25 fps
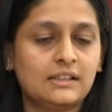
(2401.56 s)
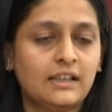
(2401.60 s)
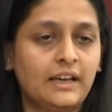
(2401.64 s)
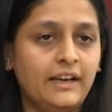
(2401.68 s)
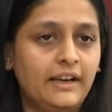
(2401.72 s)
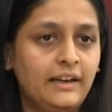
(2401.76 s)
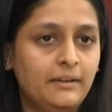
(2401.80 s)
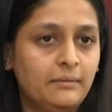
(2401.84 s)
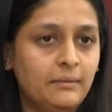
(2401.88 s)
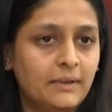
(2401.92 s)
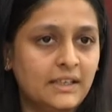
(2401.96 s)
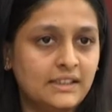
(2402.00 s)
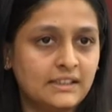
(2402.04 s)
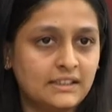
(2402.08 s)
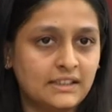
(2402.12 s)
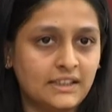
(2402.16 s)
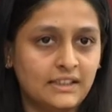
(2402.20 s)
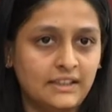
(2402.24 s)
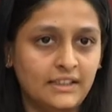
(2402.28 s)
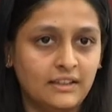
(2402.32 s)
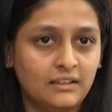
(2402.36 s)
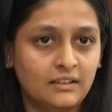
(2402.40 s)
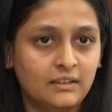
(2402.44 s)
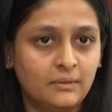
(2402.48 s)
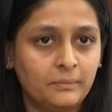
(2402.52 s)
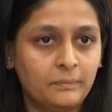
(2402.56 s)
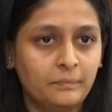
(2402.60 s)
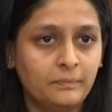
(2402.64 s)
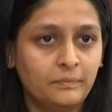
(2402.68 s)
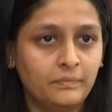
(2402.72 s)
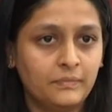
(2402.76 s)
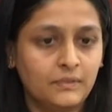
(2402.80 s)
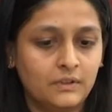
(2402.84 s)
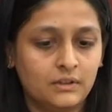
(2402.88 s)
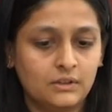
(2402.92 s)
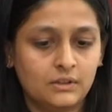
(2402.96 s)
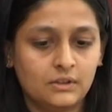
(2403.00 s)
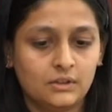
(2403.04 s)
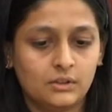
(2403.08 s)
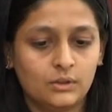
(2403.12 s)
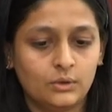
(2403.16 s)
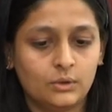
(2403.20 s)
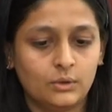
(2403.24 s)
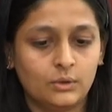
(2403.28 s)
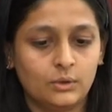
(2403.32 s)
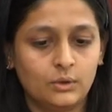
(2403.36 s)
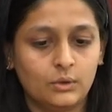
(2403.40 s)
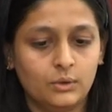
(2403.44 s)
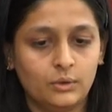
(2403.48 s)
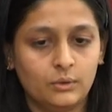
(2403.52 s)
side by side.
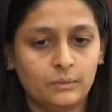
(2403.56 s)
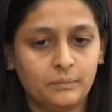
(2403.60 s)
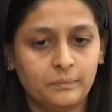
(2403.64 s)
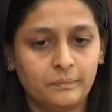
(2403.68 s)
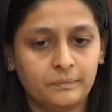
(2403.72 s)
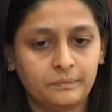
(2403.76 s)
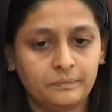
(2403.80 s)
So